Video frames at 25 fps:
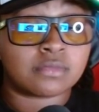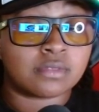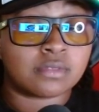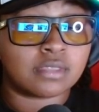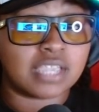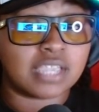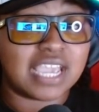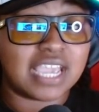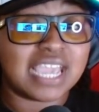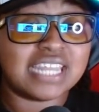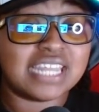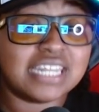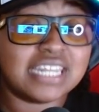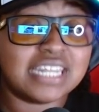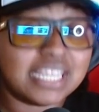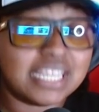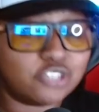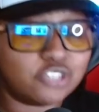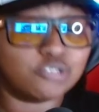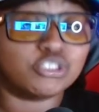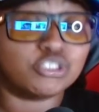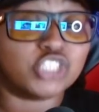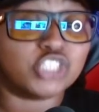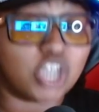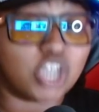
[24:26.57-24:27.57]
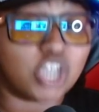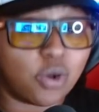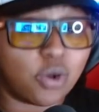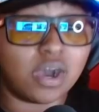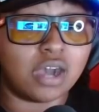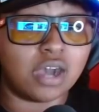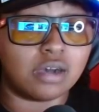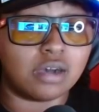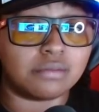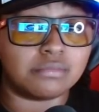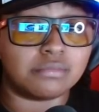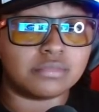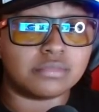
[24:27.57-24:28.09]
And then you show
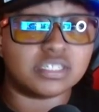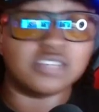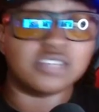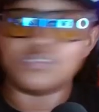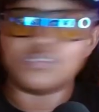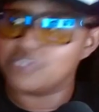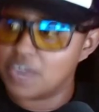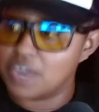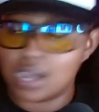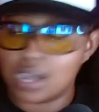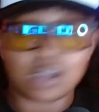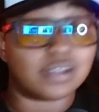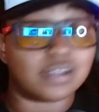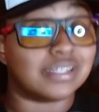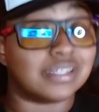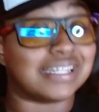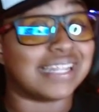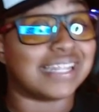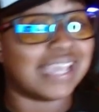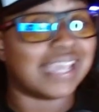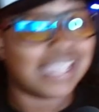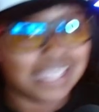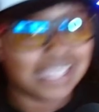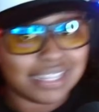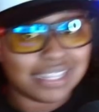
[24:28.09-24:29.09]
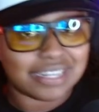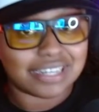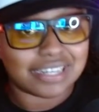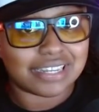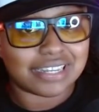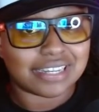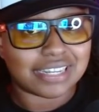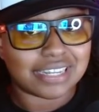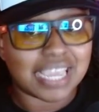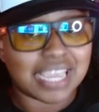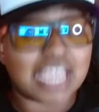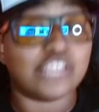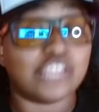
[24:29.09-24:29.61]
up the fuck late
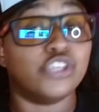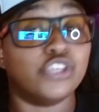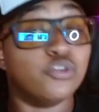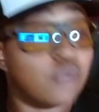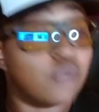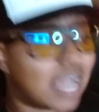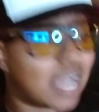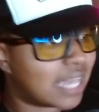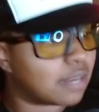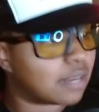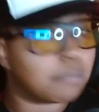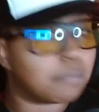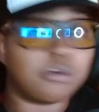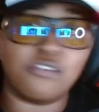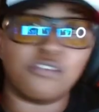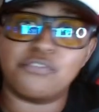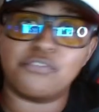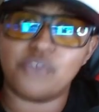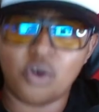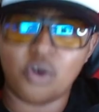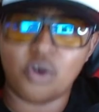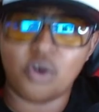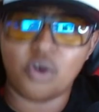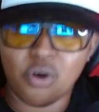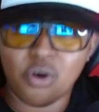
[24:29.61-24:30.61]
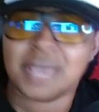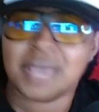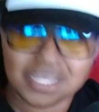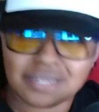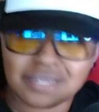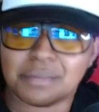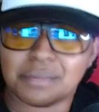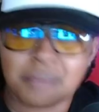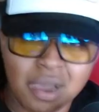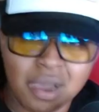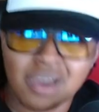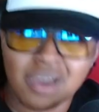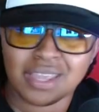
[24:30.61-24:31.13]
and you gotta perform at the
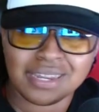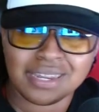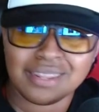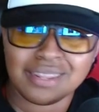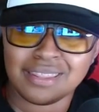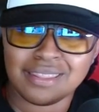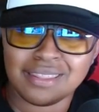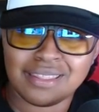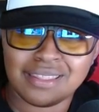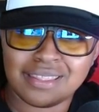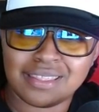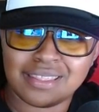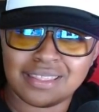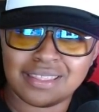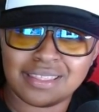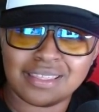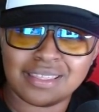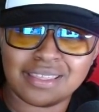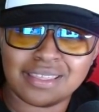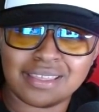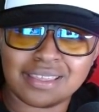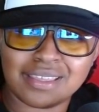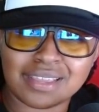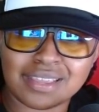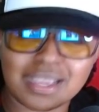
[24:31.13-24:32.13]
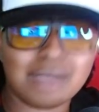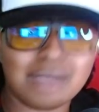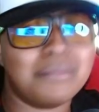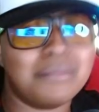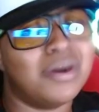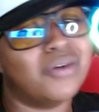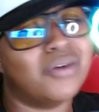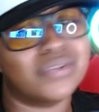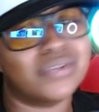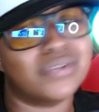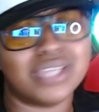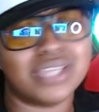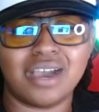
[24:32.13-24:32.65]
party? Come
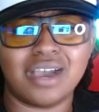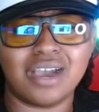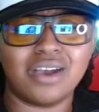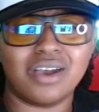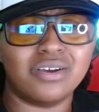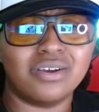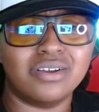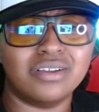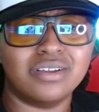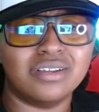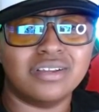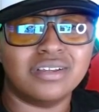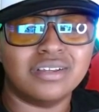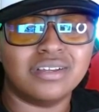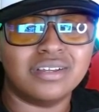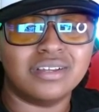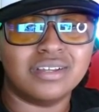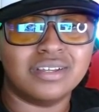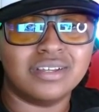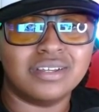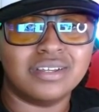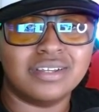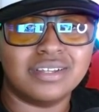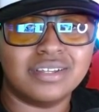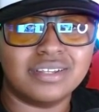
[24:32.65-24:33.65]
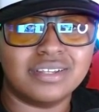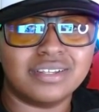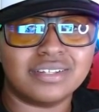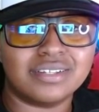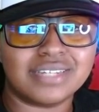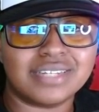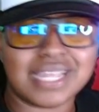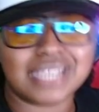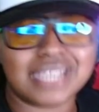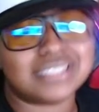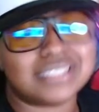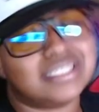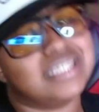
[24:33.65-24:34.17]
on, y'all.
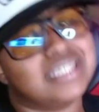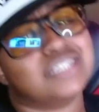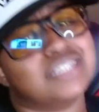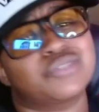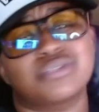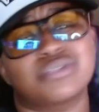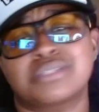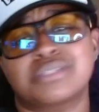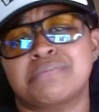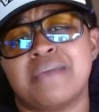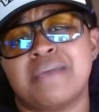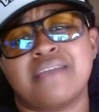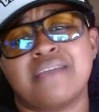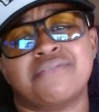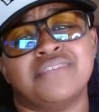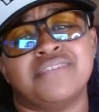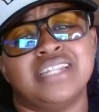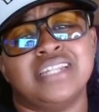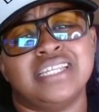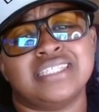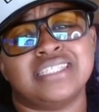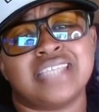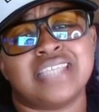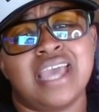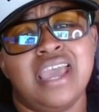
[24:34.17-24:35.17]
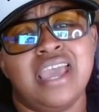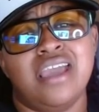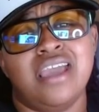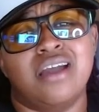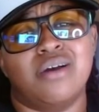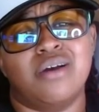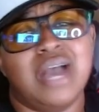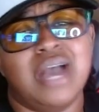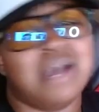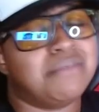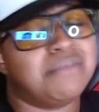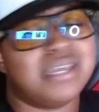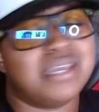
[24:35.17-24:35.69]
That's disrespectful as hell.
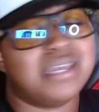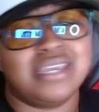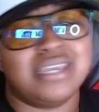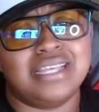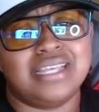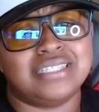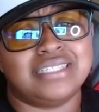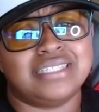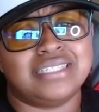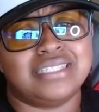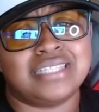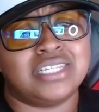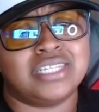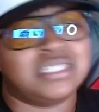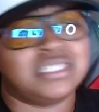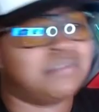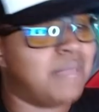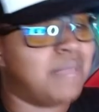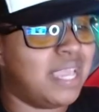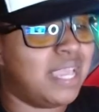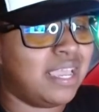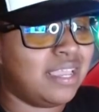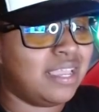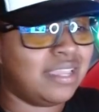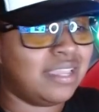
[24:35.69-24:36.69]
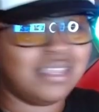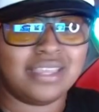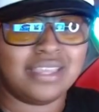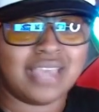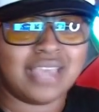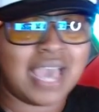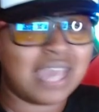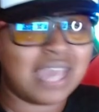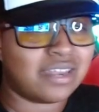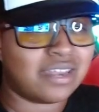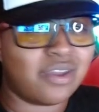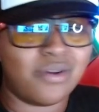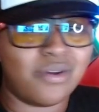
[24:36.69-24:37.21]
I mean, is it just me?
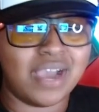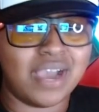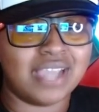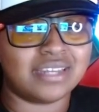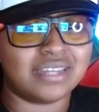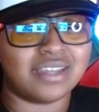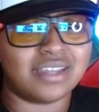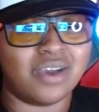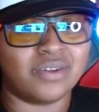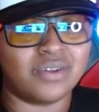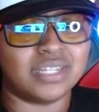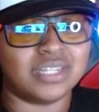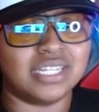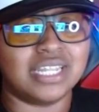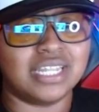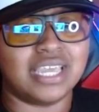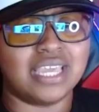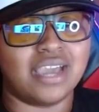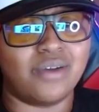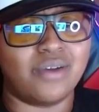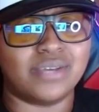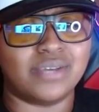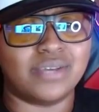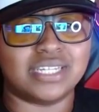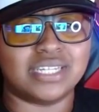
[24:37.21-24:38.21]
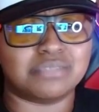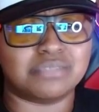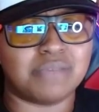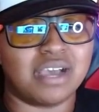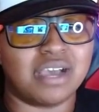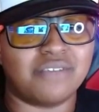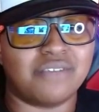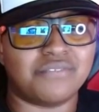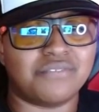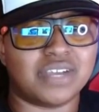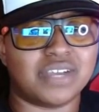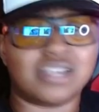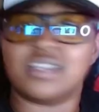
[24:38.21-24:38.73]
I know I ain't the only Leo in this
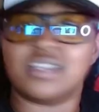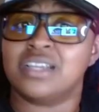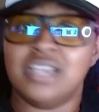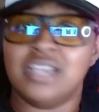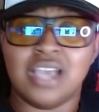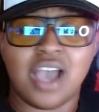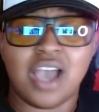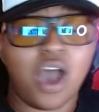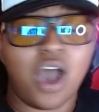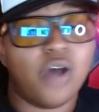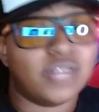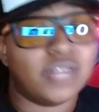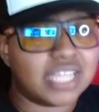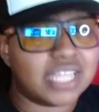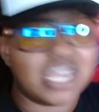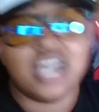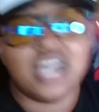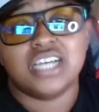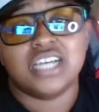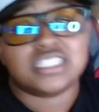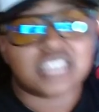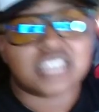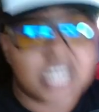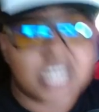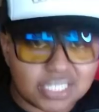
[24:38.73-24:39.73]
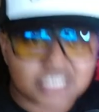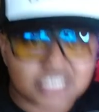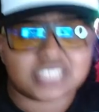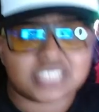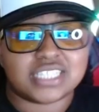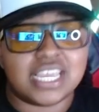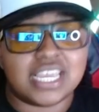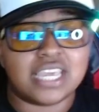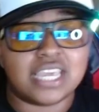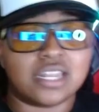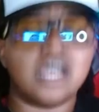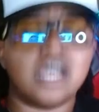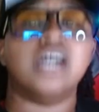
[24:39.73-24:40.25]
motherfucker. Only us
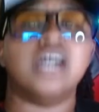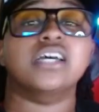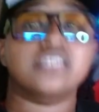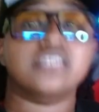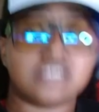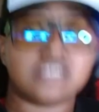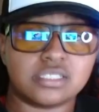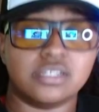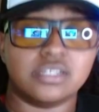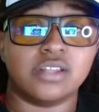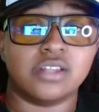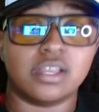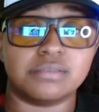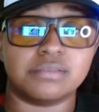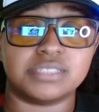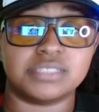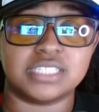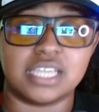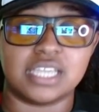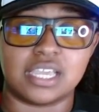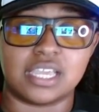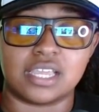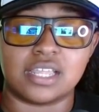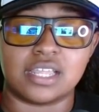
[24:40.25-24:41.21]
understand us. You know what I'm saying?